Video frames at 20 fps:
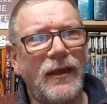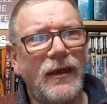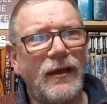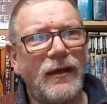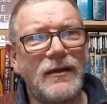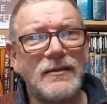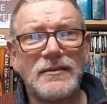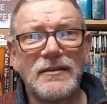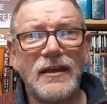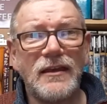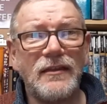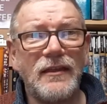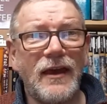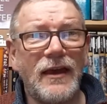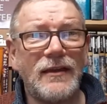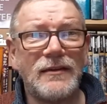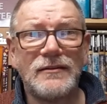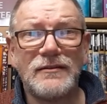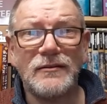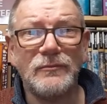I say
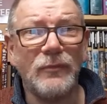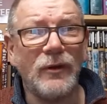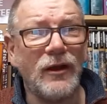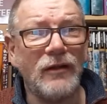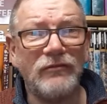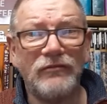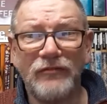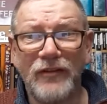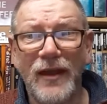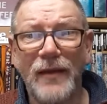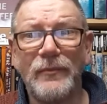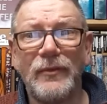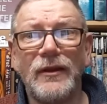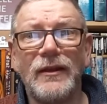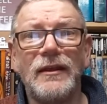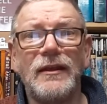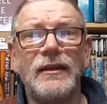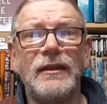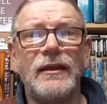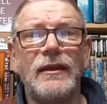that to my
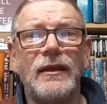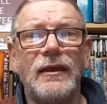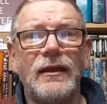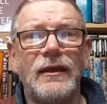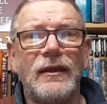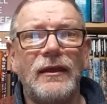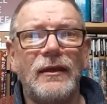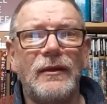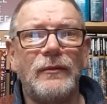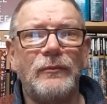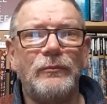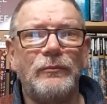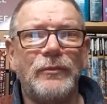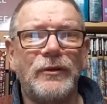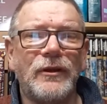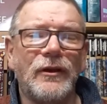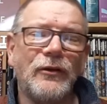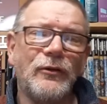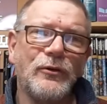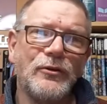family,
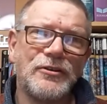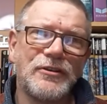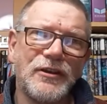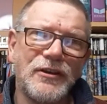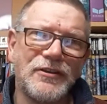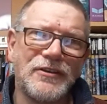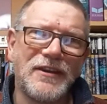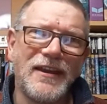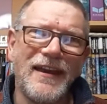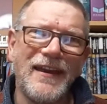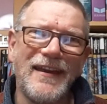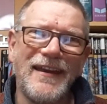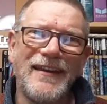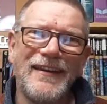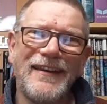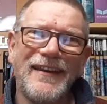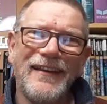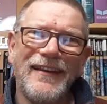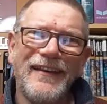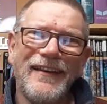but I also say
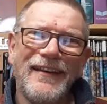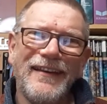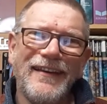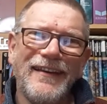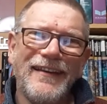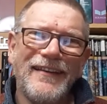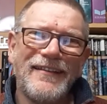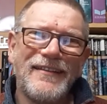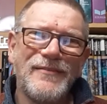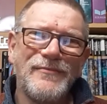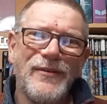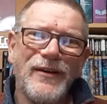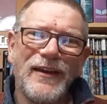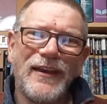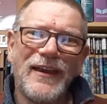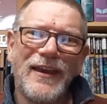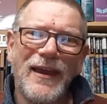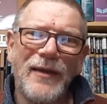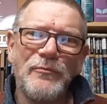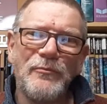it to my
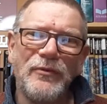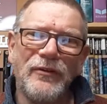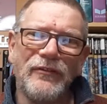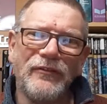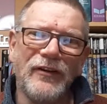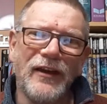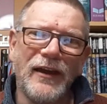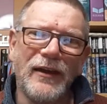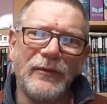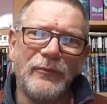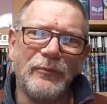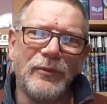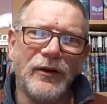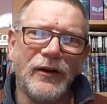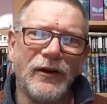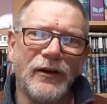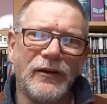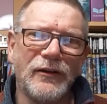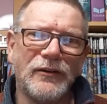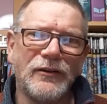camper van
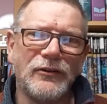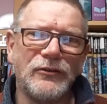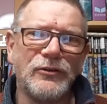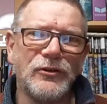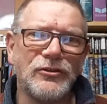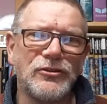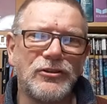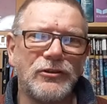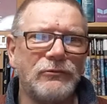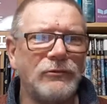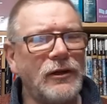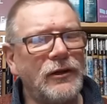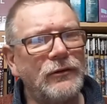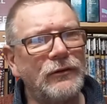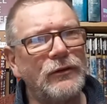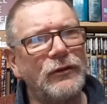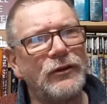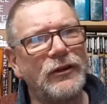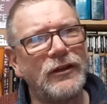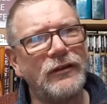parked across the road
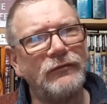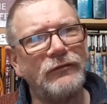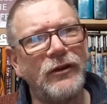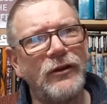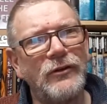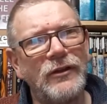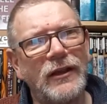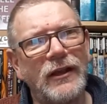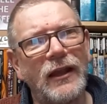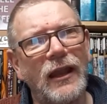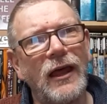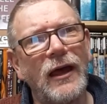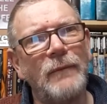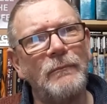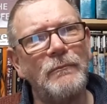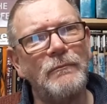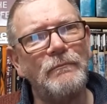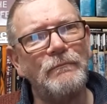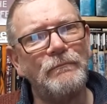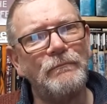looking very glum.